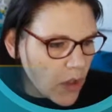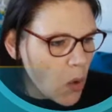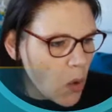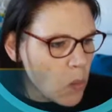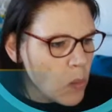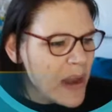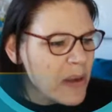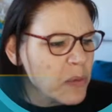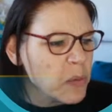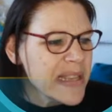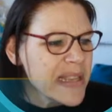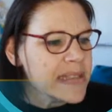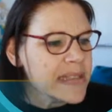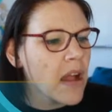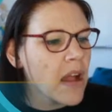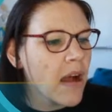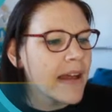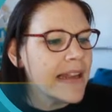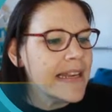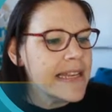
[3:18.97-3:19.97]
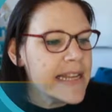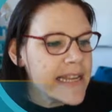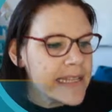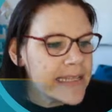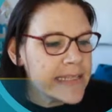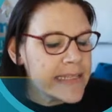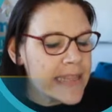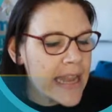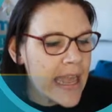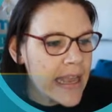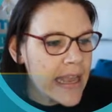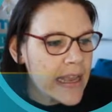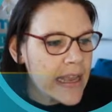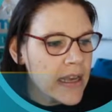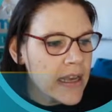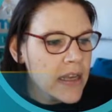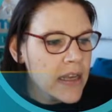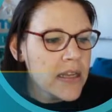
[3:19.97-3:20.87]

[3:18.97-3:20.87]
when we start listening